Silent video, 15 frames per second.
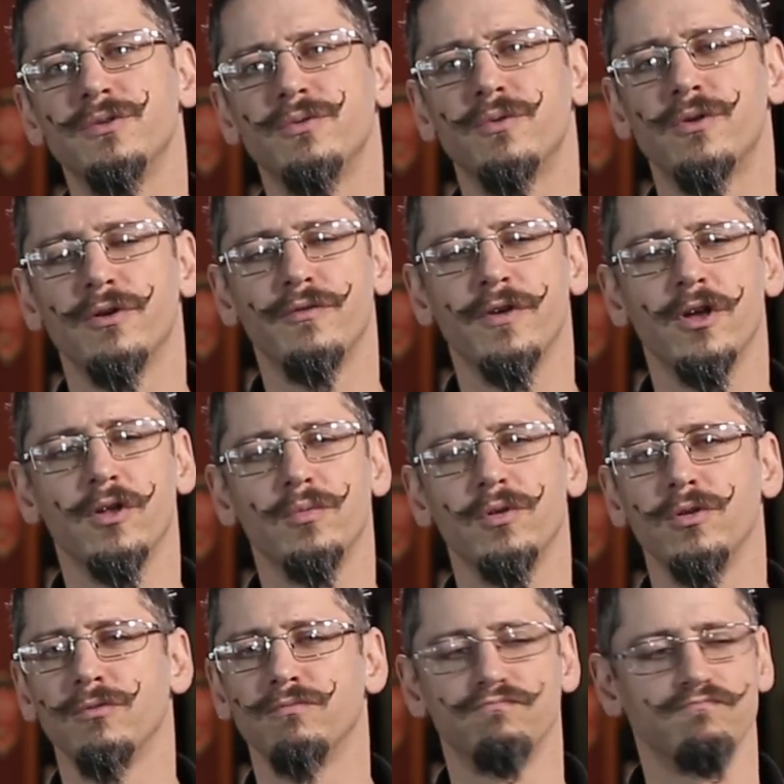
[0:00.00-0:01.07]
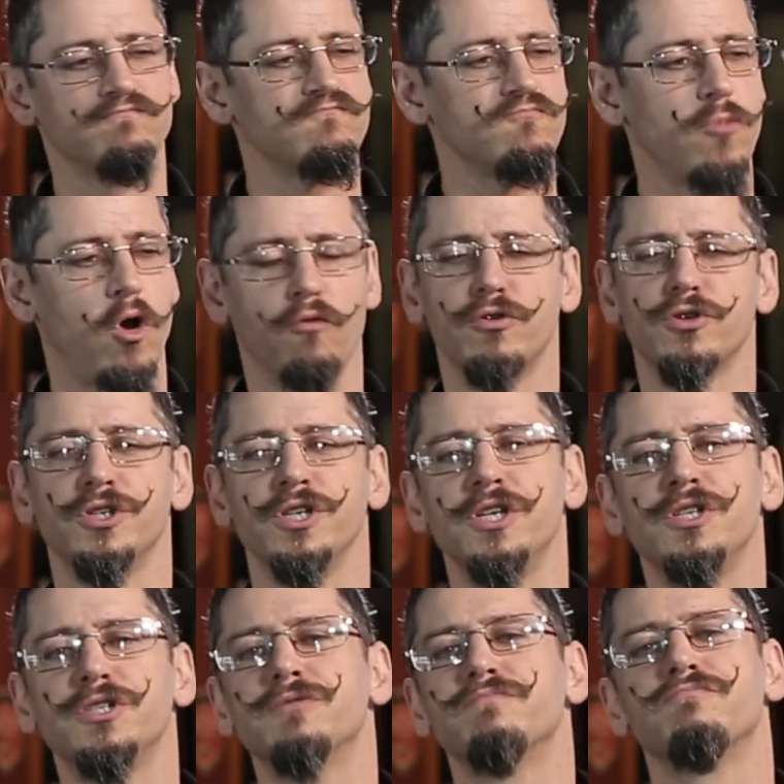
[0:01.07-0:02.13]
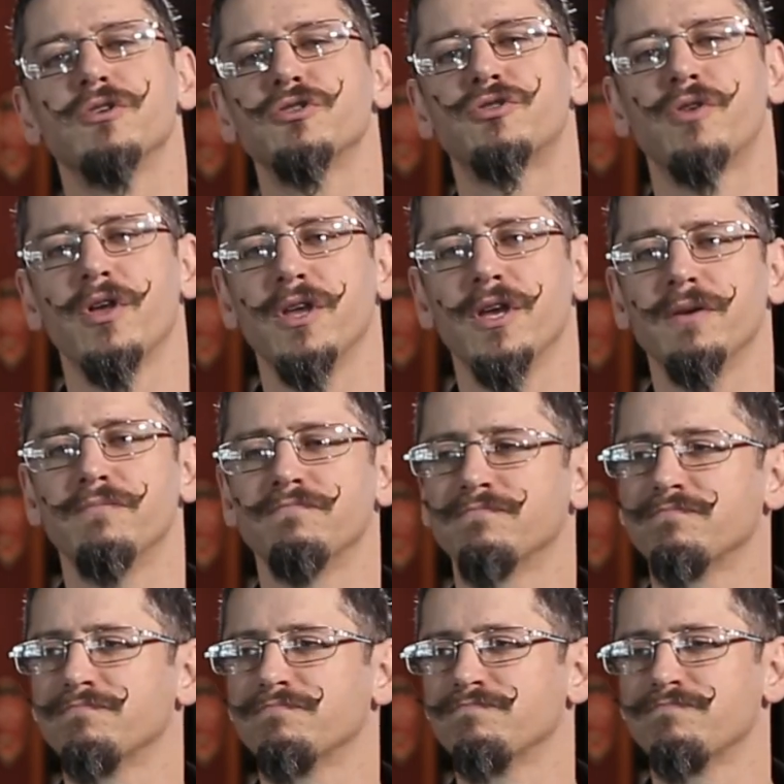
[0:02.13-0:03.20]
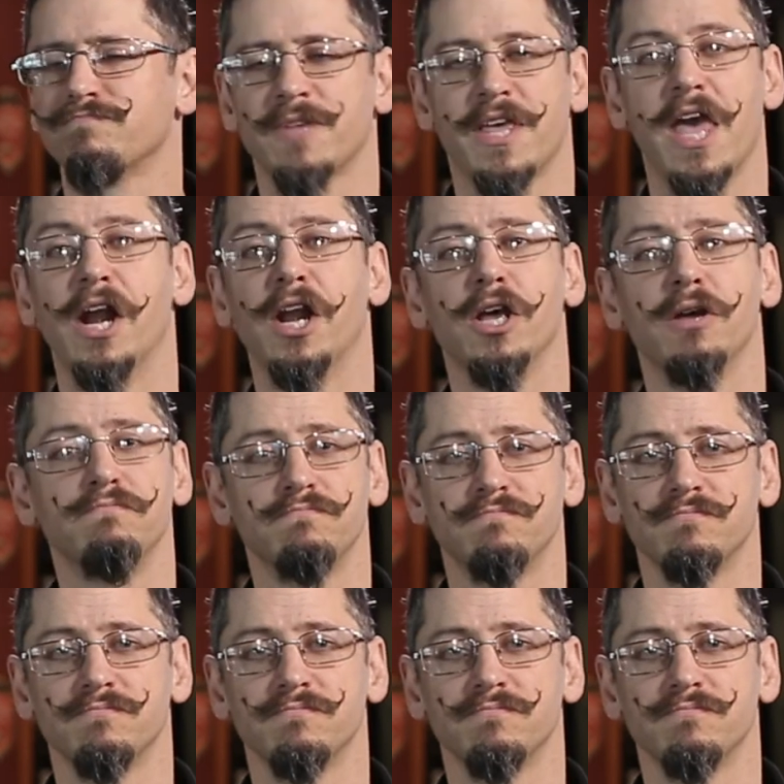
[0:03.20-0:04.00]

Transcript: We're available overseas, Australia, Canada,